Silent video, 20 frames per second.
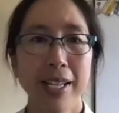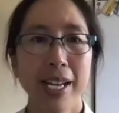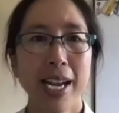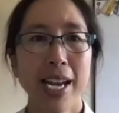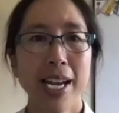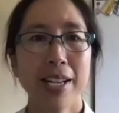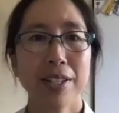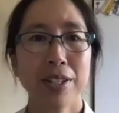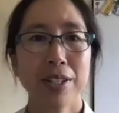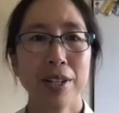
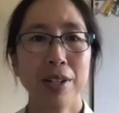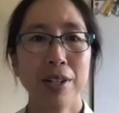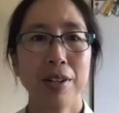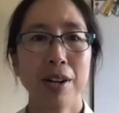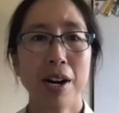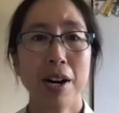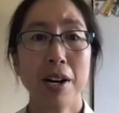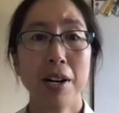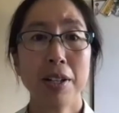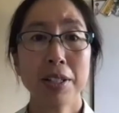Yeah,
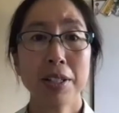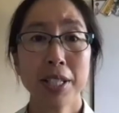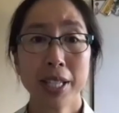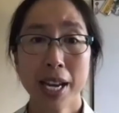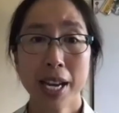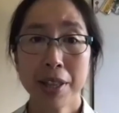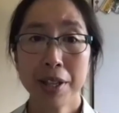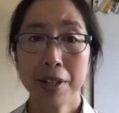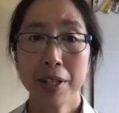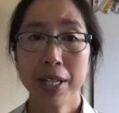so
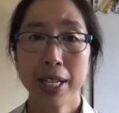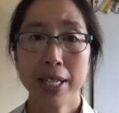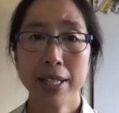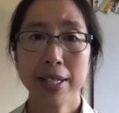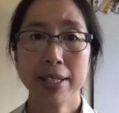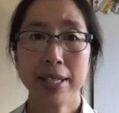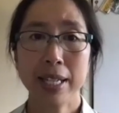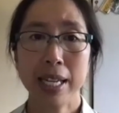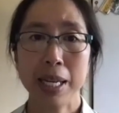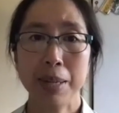altogether, it
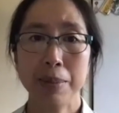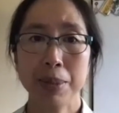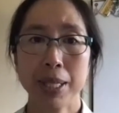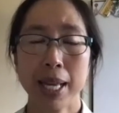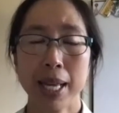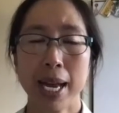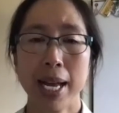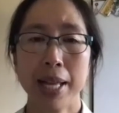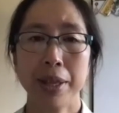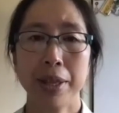seems
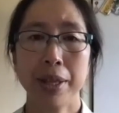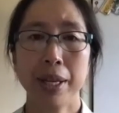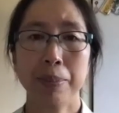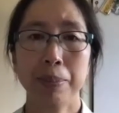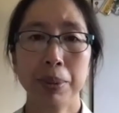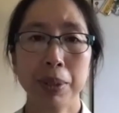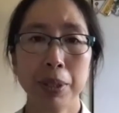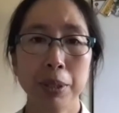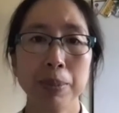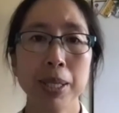that the
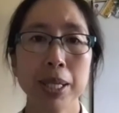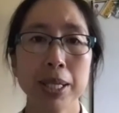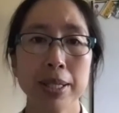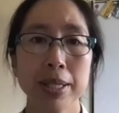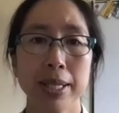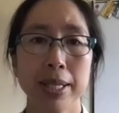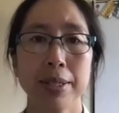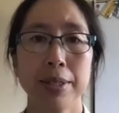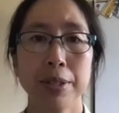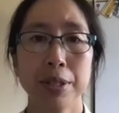plumeless
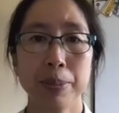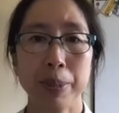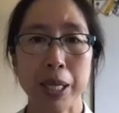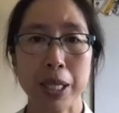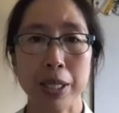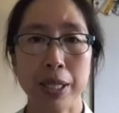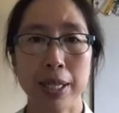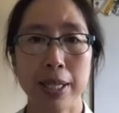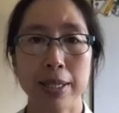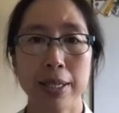thistle
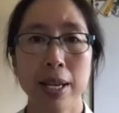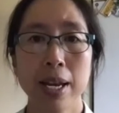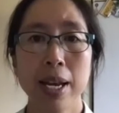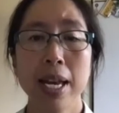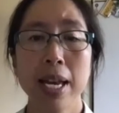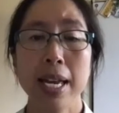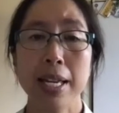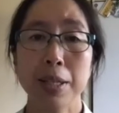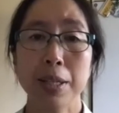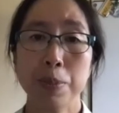species
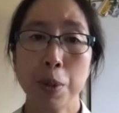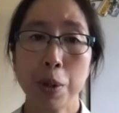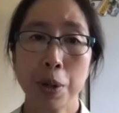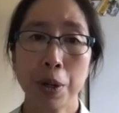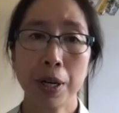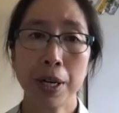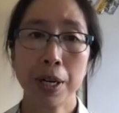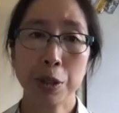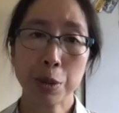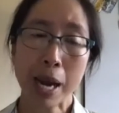is
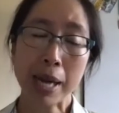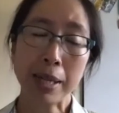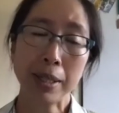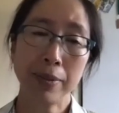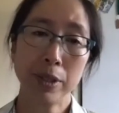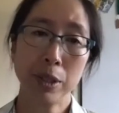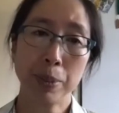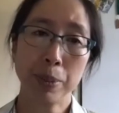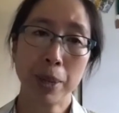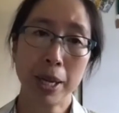more attractive
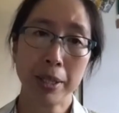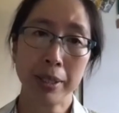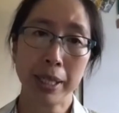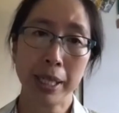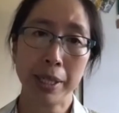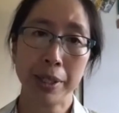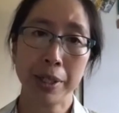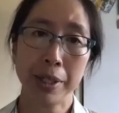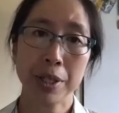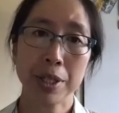to
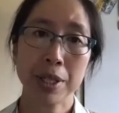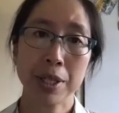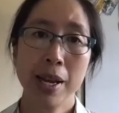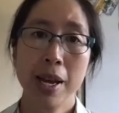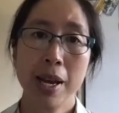pollinators.